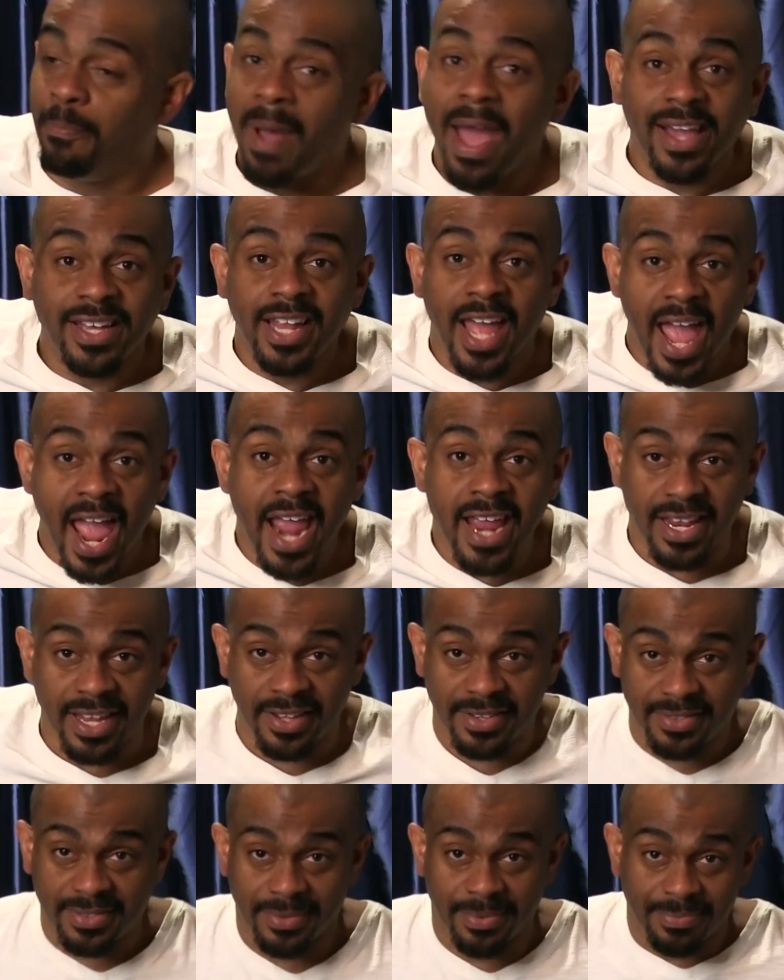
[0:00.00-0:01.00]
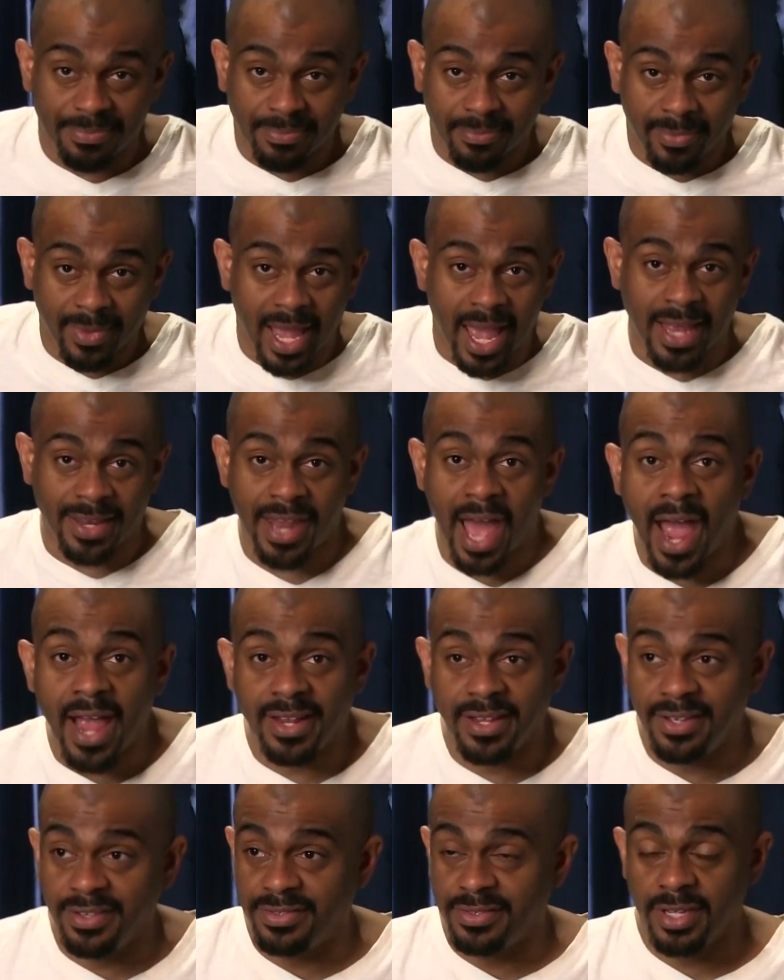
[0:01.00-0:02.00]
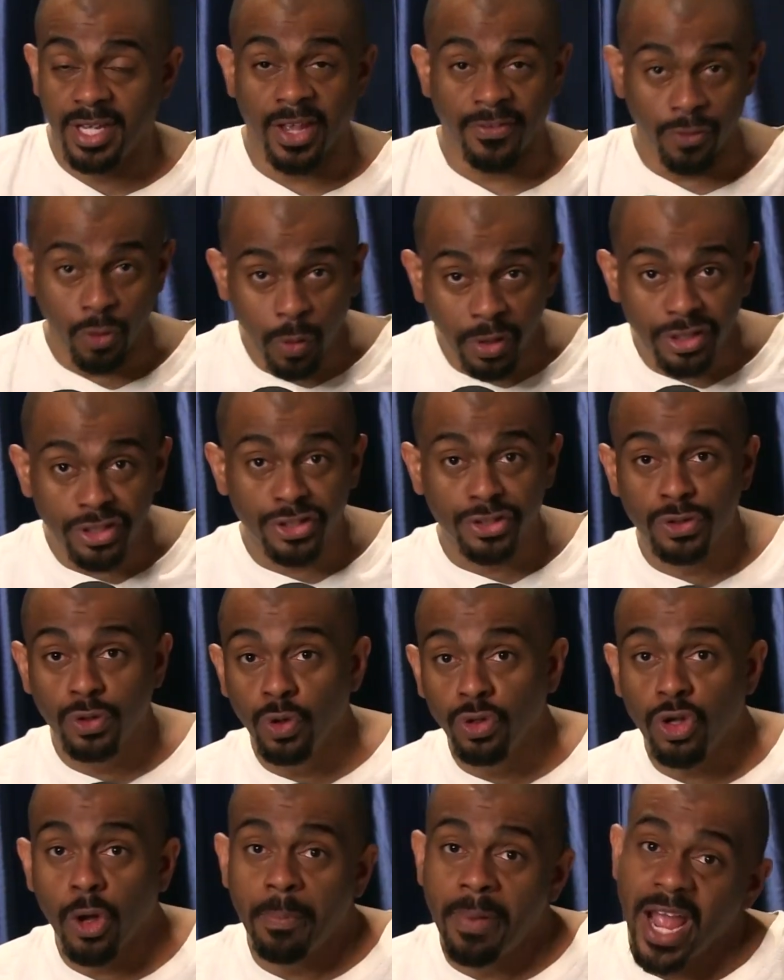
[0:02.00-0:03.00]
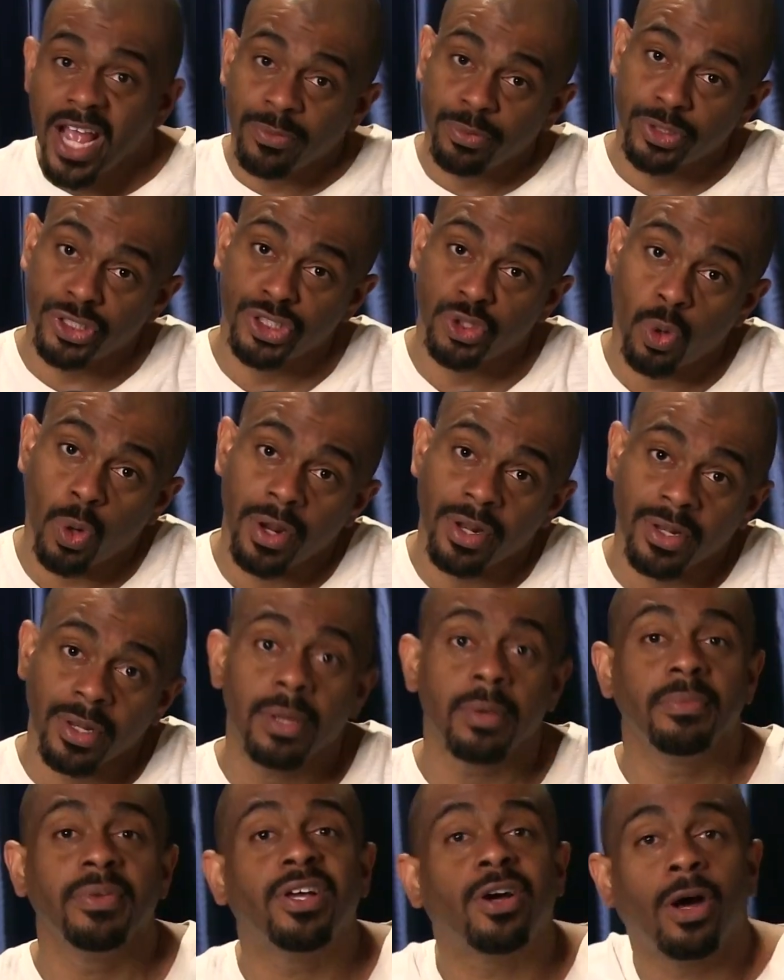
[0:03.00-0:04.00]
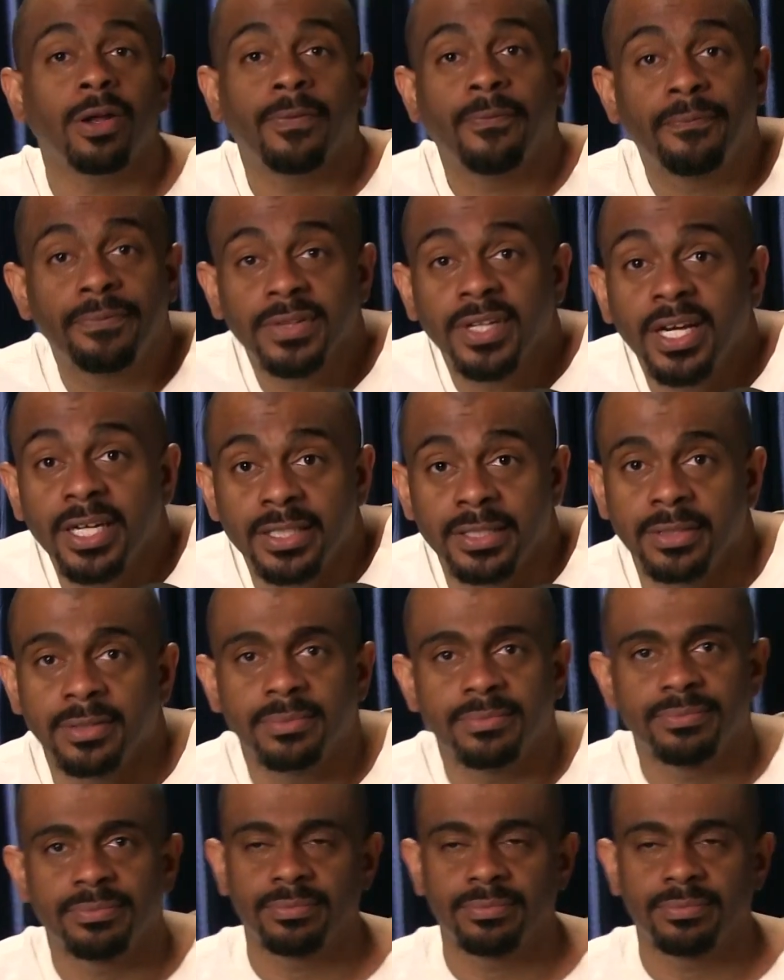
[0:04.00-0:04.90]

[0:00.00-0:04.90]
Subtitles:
back in the 80s and 90s, if you went to school, your pants were short, you called them flood.